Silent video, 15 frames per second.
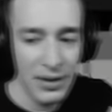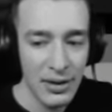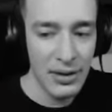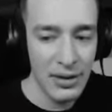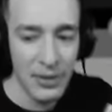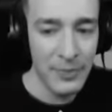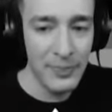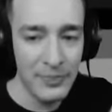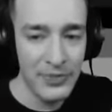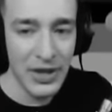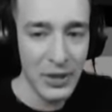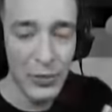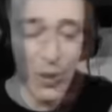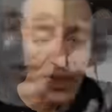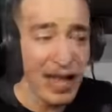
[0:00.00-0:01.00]
Lala
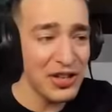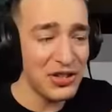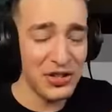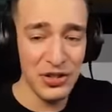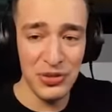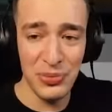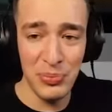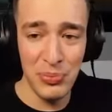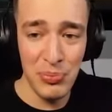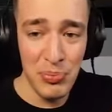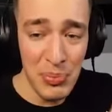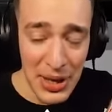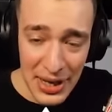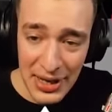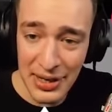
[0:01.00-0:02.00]
lala. Well, that's just
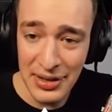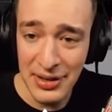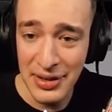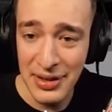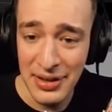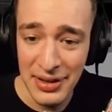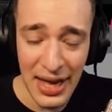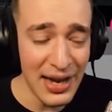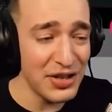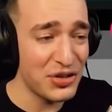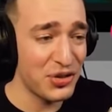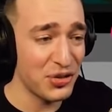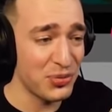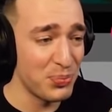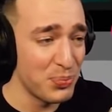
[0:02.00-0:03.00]
mean. That is
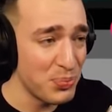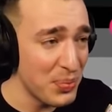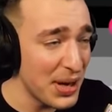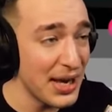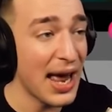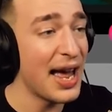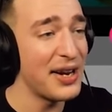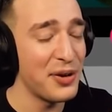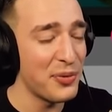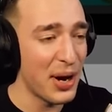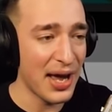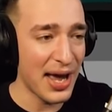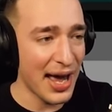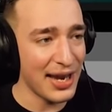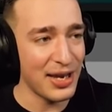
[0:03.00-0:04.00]
just me.
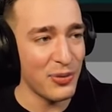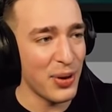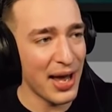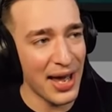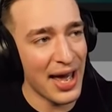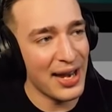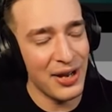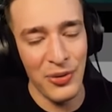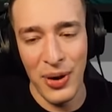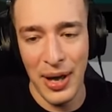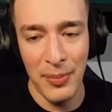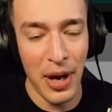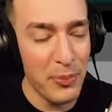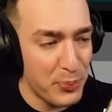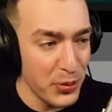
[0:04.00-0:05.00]
Anyway, anyway, anyway.
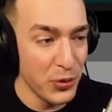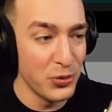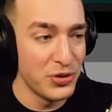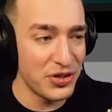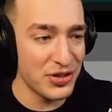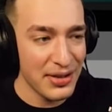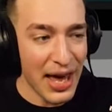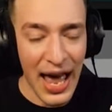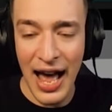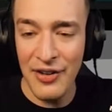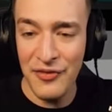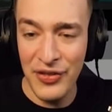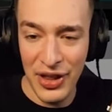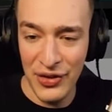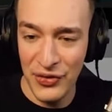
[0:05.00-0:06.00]
My boots. They have
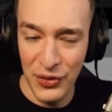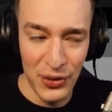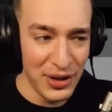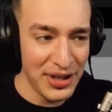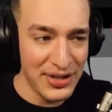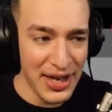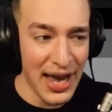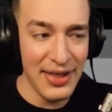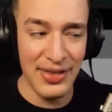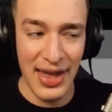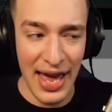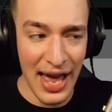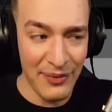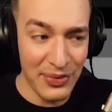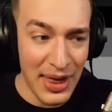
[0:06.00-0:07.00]
Feather Falling 10.
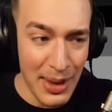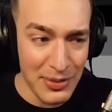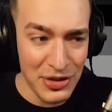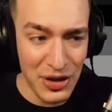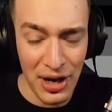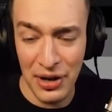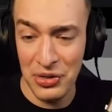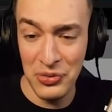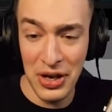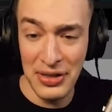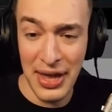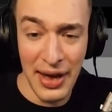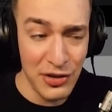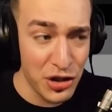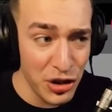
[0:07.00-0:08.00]
They have Depth Strider 3.
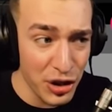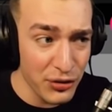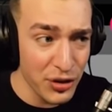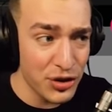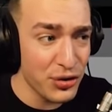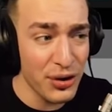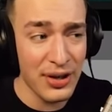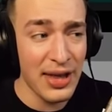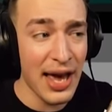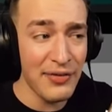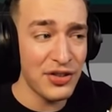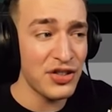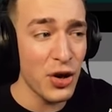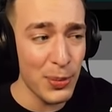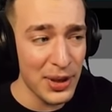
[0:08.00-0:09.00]
They have Sugar Rush 3. They have
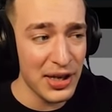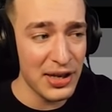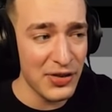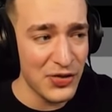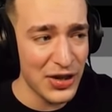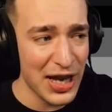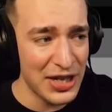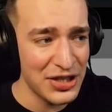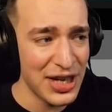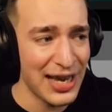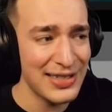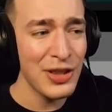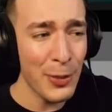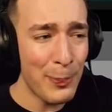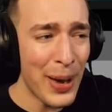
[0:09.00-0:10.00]
so many different
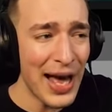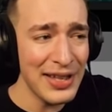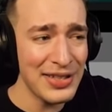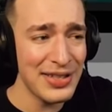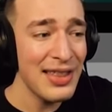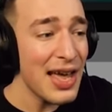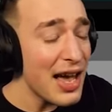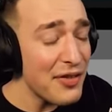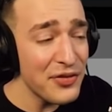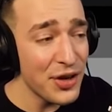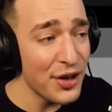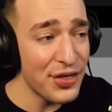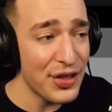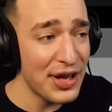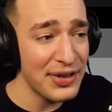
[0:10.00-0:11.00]
enchants. The pants, they have
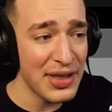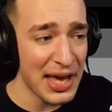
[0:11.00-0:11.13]
nothing.